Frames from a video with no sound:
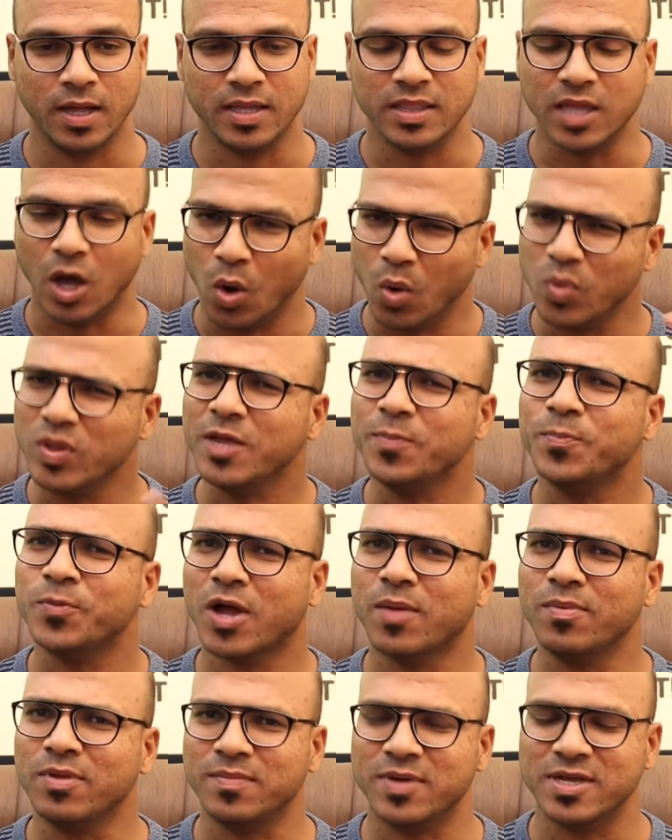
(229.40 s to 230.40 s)
The only
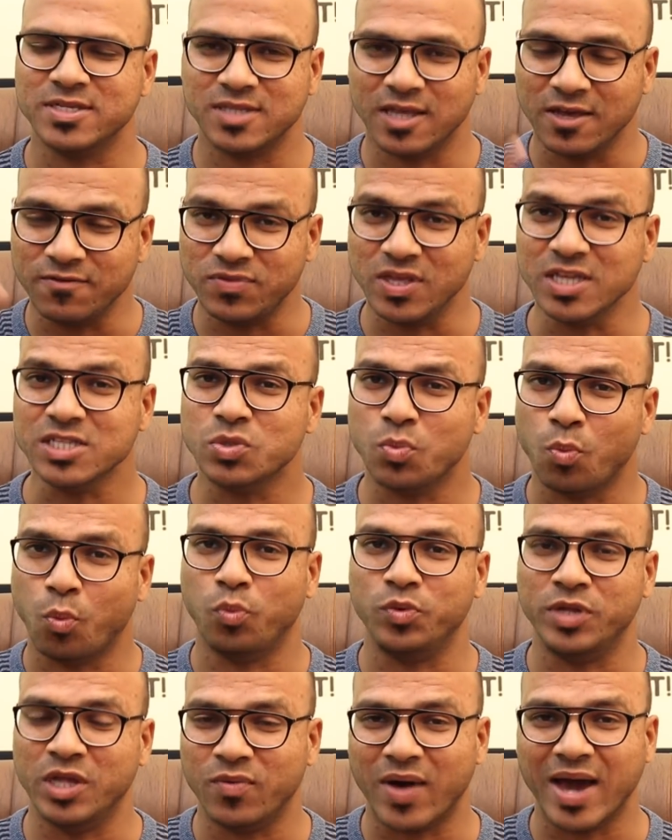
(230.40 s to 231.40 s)
problem is if these
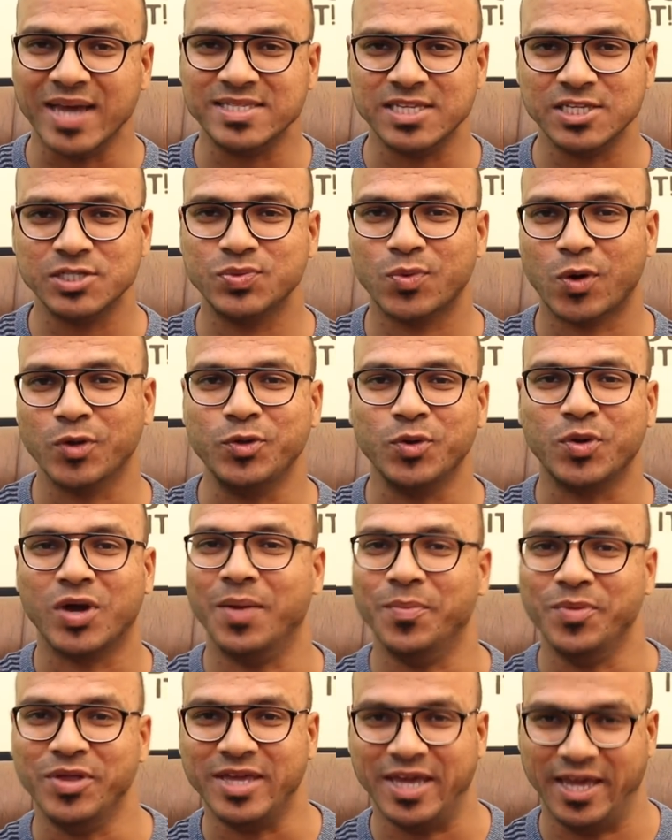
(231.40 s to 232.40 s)
devices want to
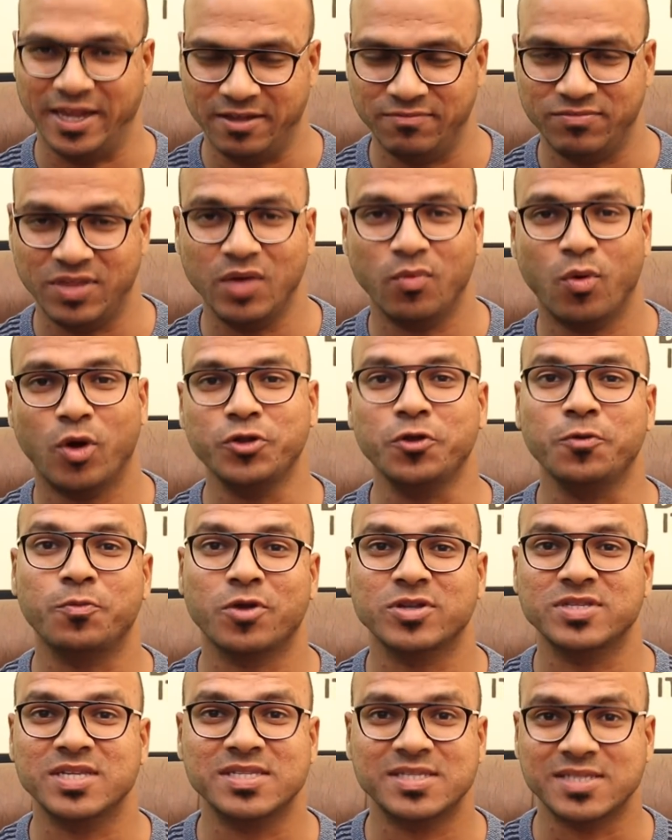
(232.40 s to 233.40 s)
communicate, if they want to
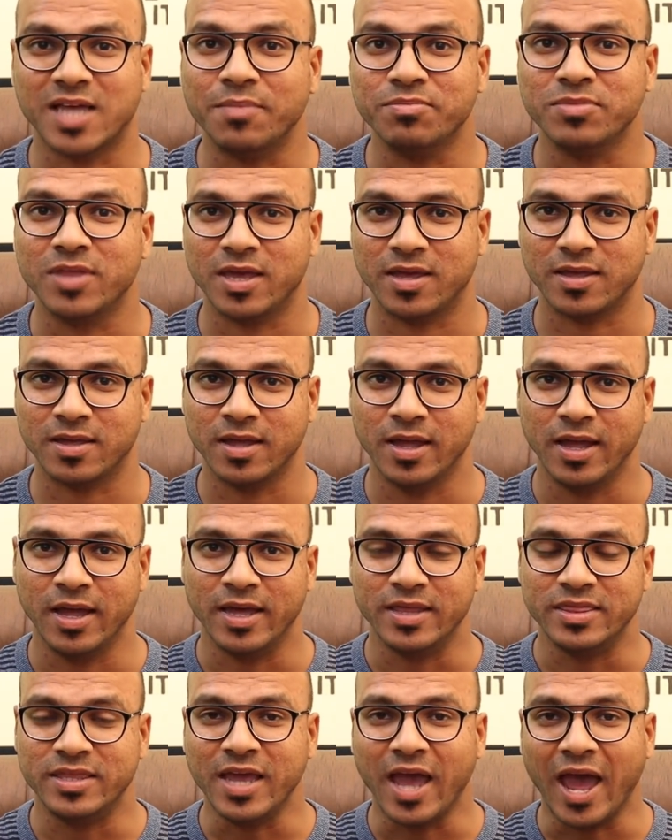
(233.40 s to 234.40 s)
process something,
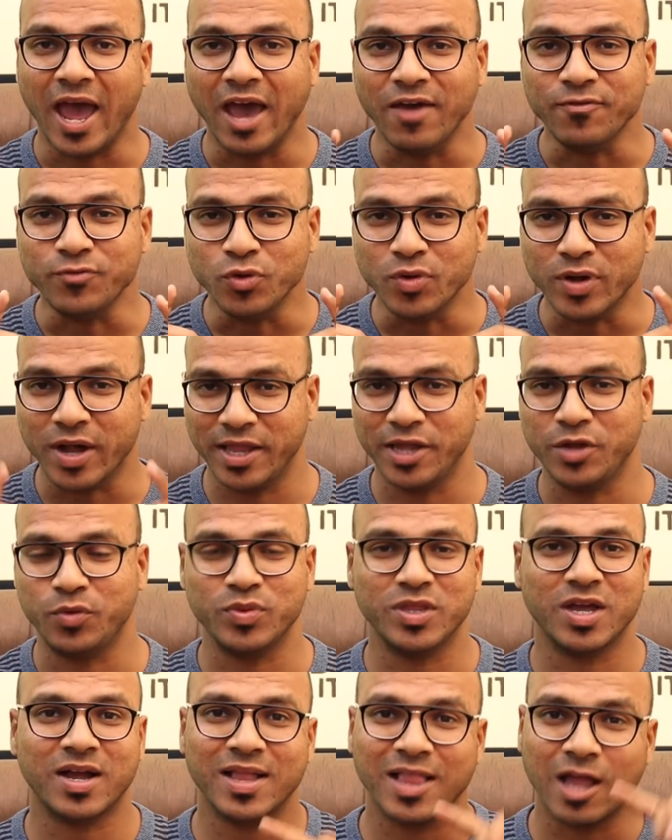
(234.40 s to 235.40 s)
they have to connect
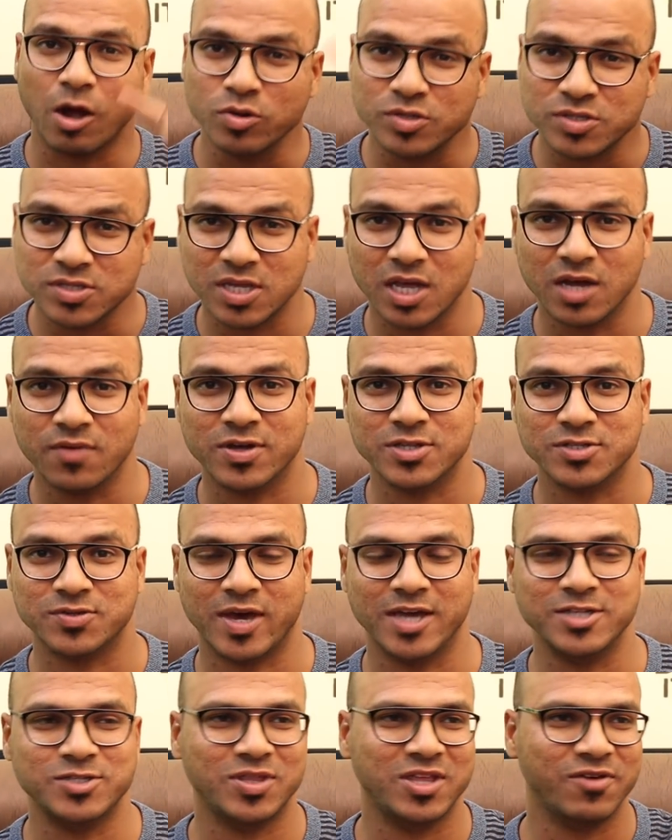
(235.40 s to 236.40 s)
with the cloud servers,
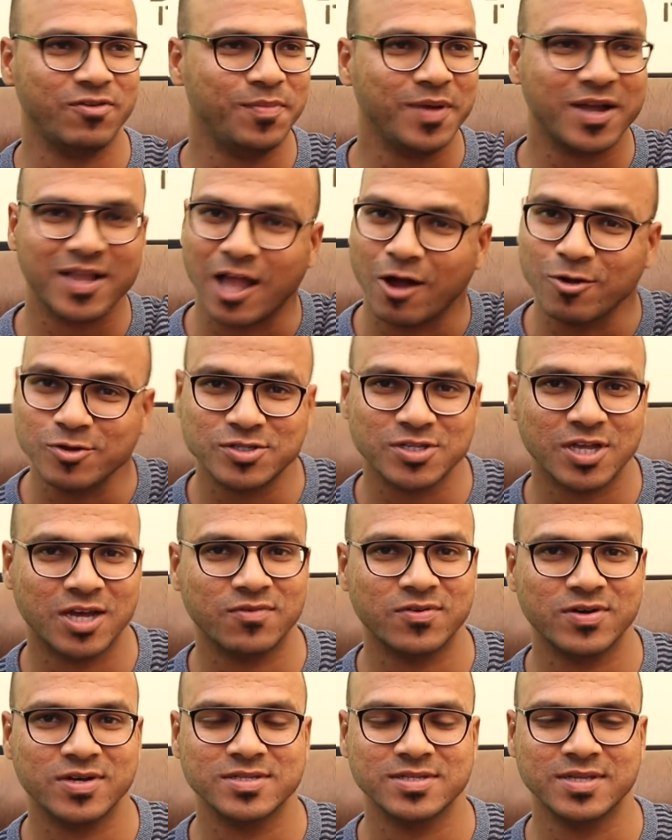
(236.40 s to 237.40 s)
right? So there will be cloud
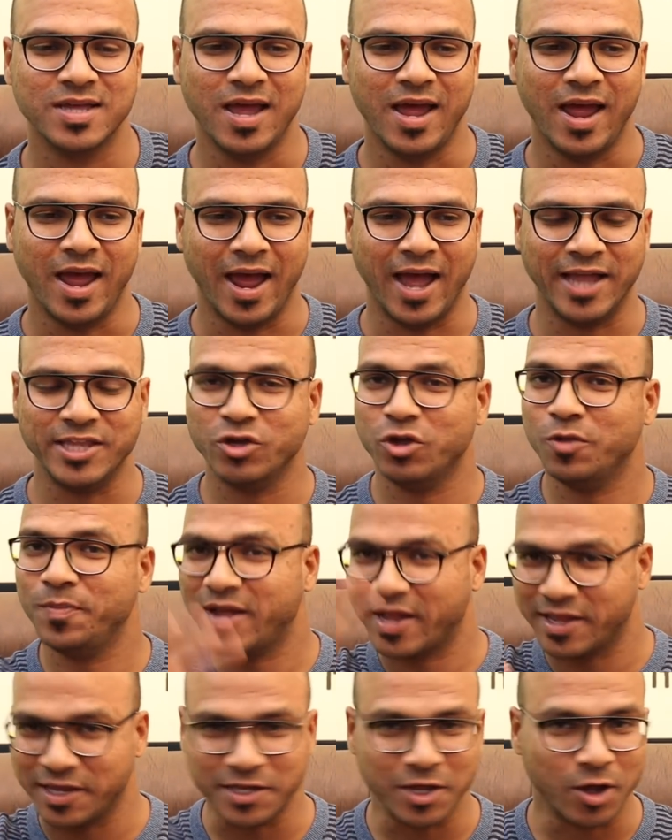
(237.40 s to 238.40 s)
servers and you will be
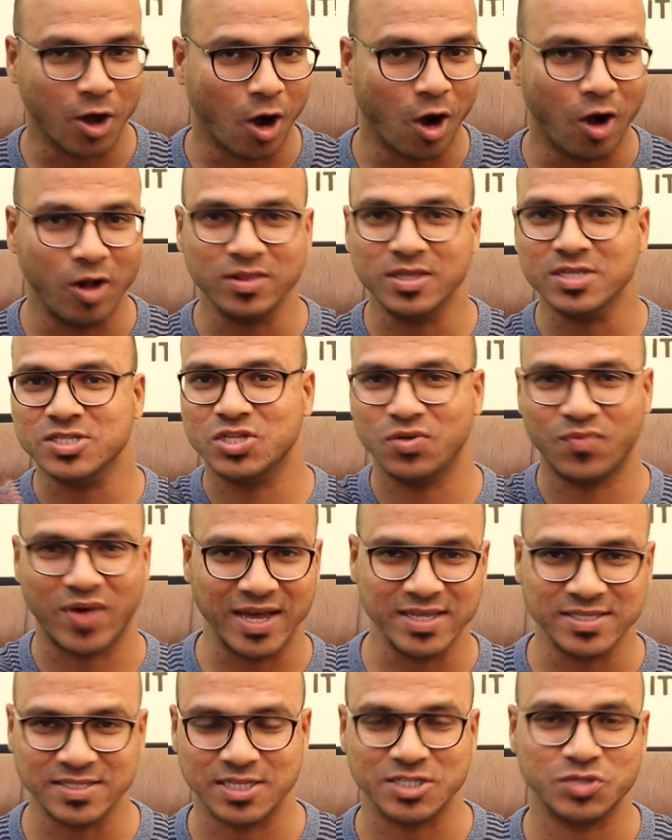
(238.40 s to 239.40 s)
connecting all these
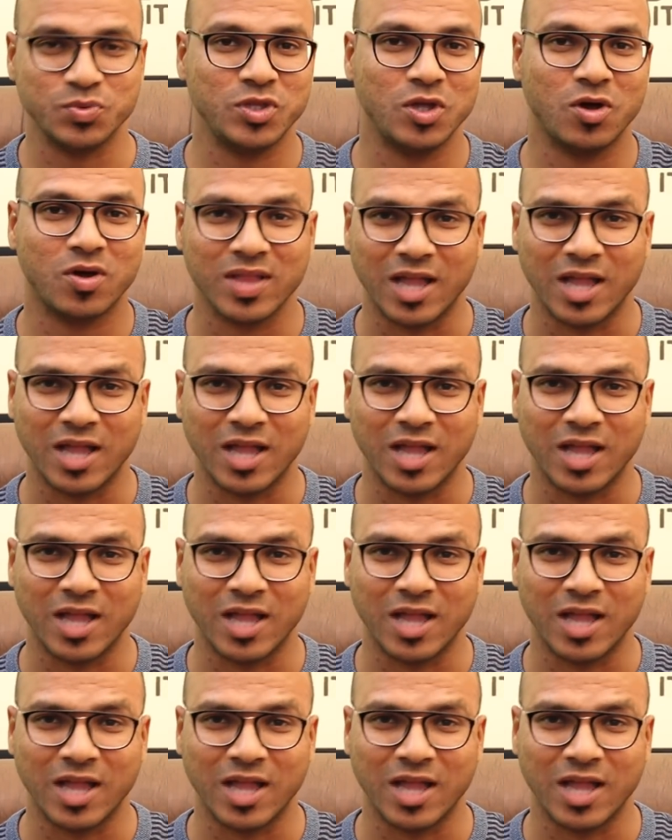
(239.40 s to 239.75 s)
devices with your